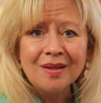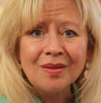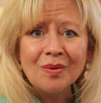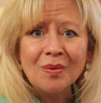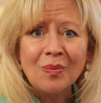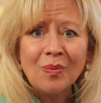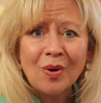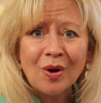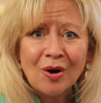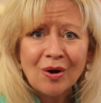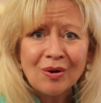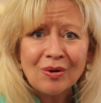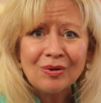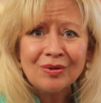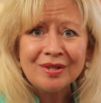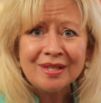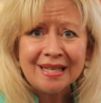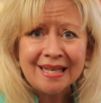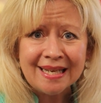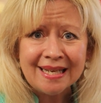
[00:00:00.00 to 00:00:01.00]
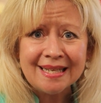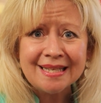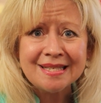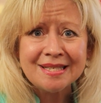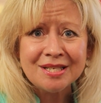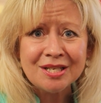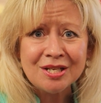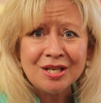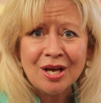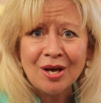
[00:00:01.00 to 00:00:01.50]
The world
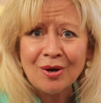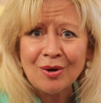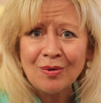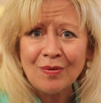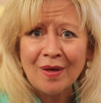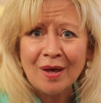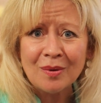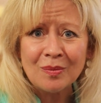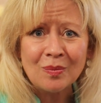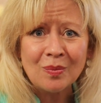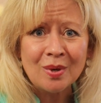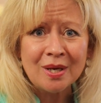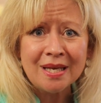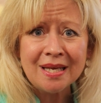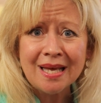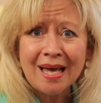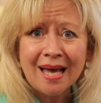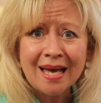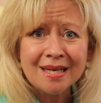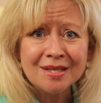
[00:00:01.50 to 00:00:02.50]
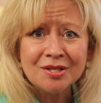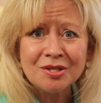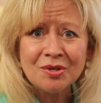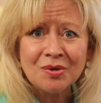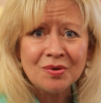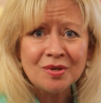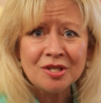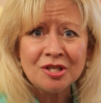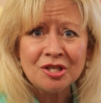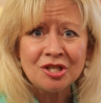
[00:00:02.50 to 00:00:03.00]
needs to know that we as
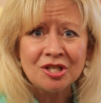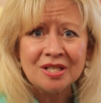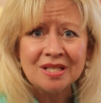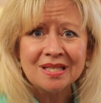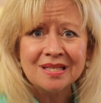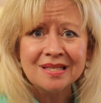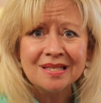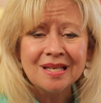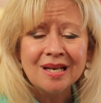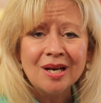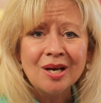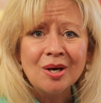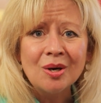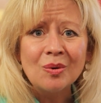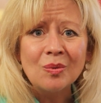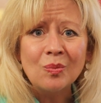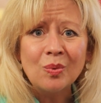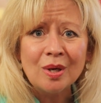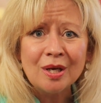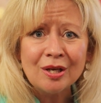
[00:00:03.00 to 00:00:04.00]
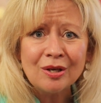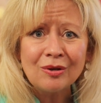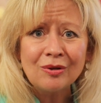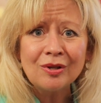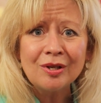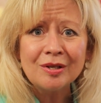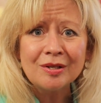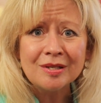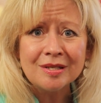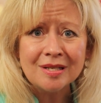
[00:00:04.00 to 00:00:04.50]
Christians
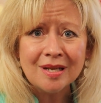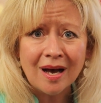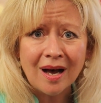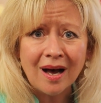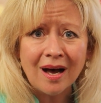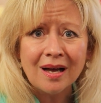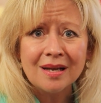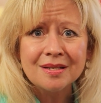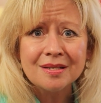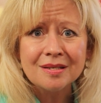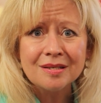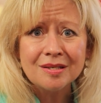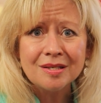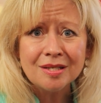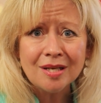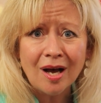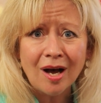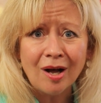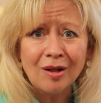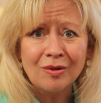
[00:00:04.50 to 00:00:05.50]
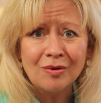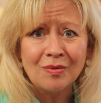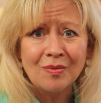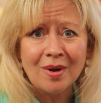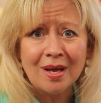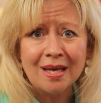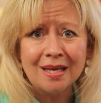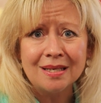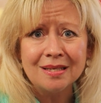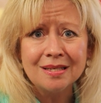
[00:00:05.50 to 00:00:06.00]
will not
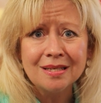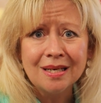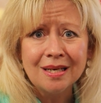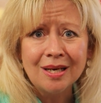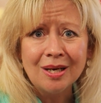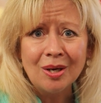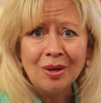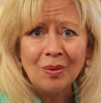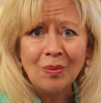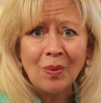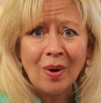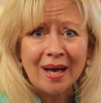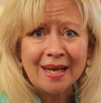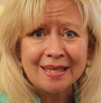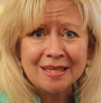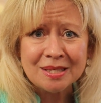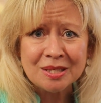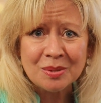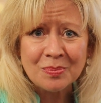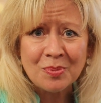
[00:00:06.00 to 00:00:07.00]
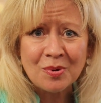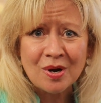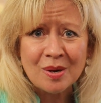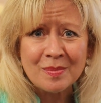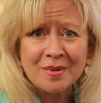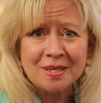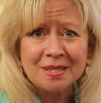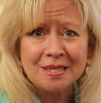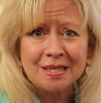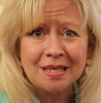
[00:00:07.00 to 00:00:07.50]
tolerate white
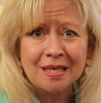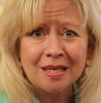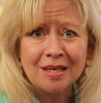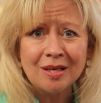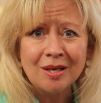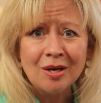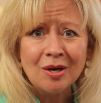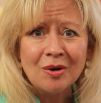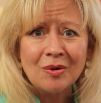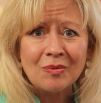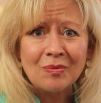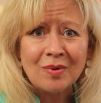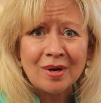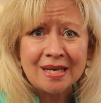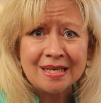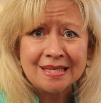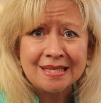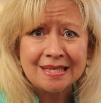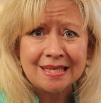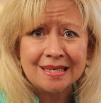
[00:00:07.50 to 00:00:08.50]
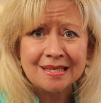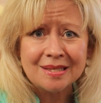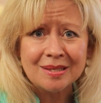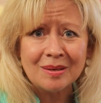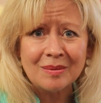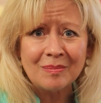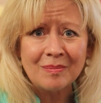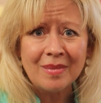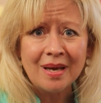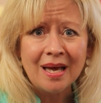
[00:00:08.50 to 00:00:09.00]
supremacy,
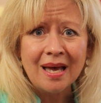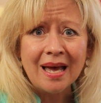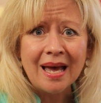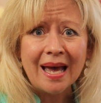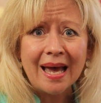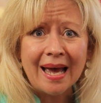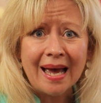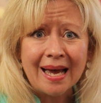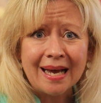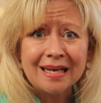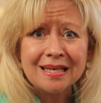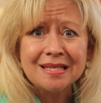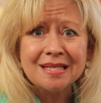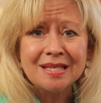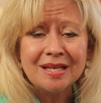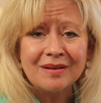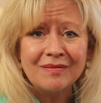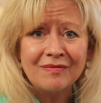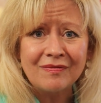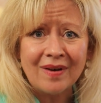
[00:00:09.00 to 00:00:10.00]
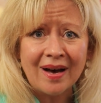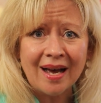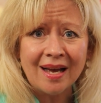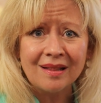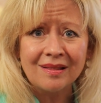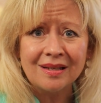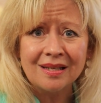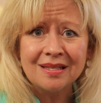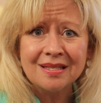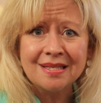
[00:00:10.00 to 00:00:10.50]
racism, acts of
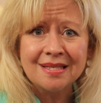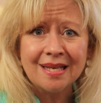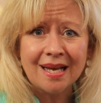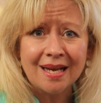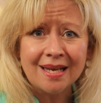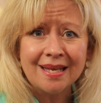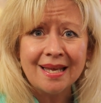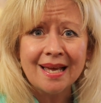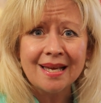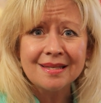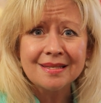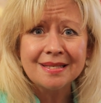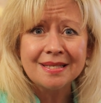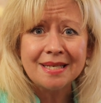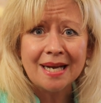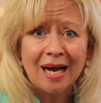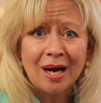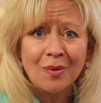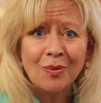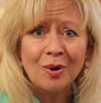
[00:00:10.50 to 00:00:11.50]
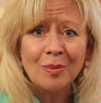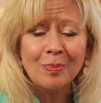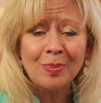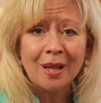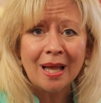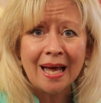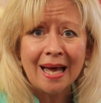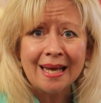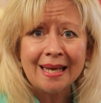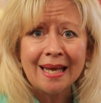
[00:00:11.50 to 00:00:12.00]
violence against our
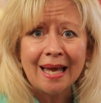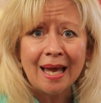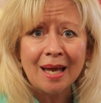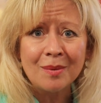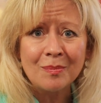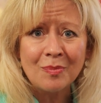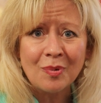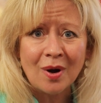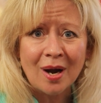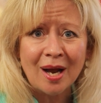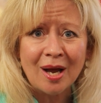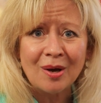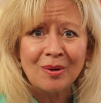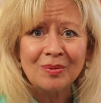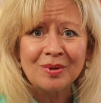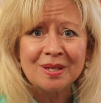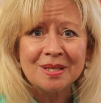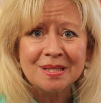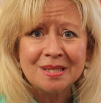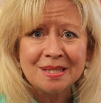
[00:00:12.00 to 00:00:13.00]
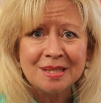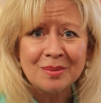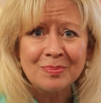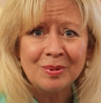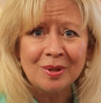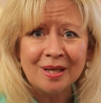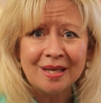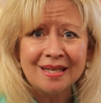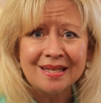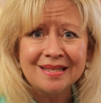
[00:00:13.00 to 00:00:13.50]
black and brown
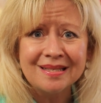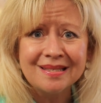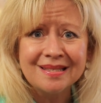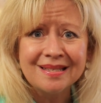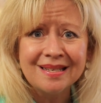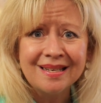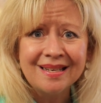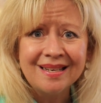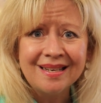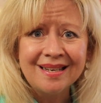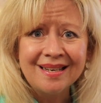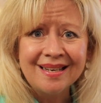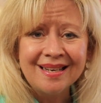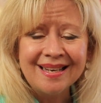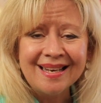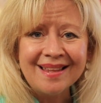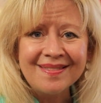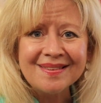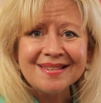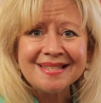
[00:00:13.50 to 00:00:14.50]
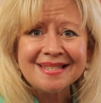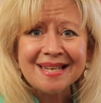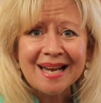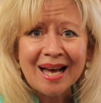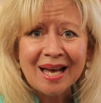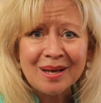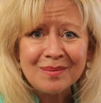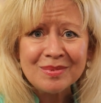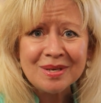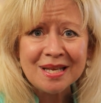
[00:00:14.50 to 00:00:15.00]
siblings. This
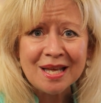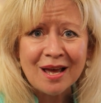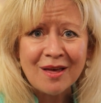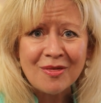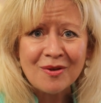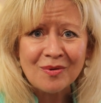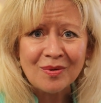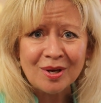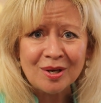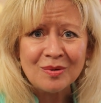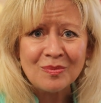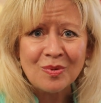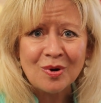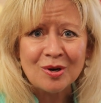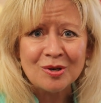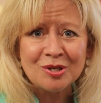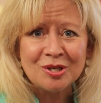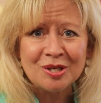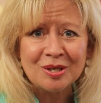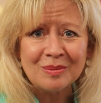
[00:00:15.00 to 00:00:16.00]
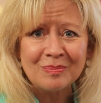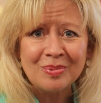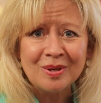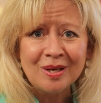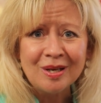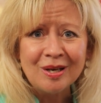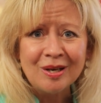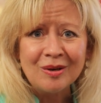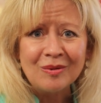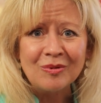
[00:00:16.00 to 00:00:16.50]
time together in worship
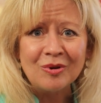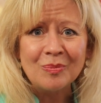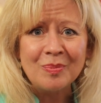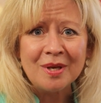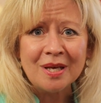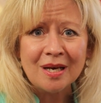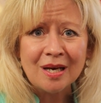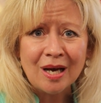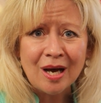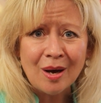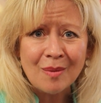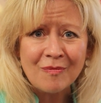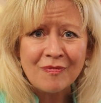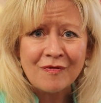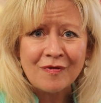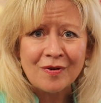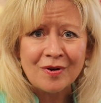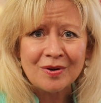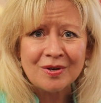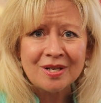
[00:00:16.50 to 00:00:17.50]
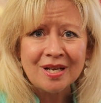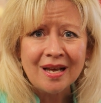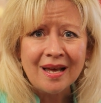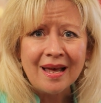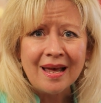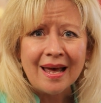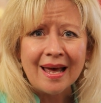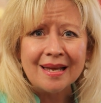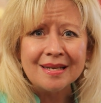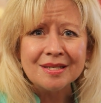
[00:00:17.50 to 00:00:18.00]
will be a comfort
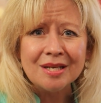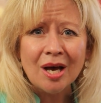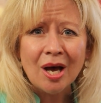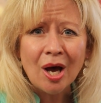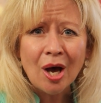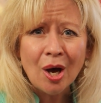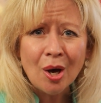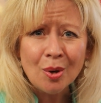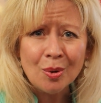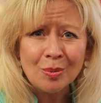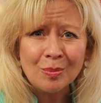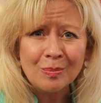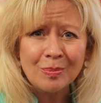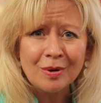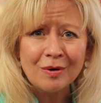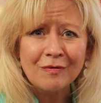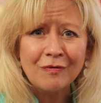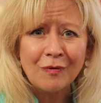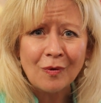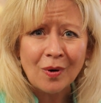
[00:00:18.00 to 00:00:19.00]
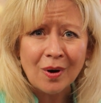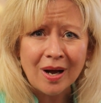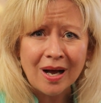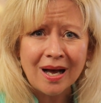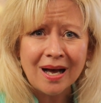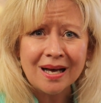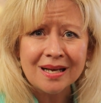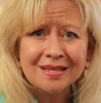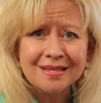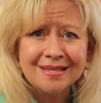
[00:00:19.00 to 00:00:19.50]
and a hope for
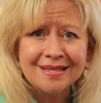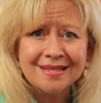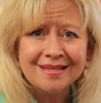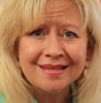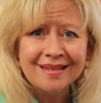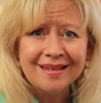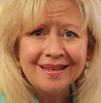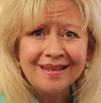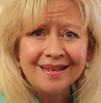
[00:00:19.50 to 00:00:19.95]
us.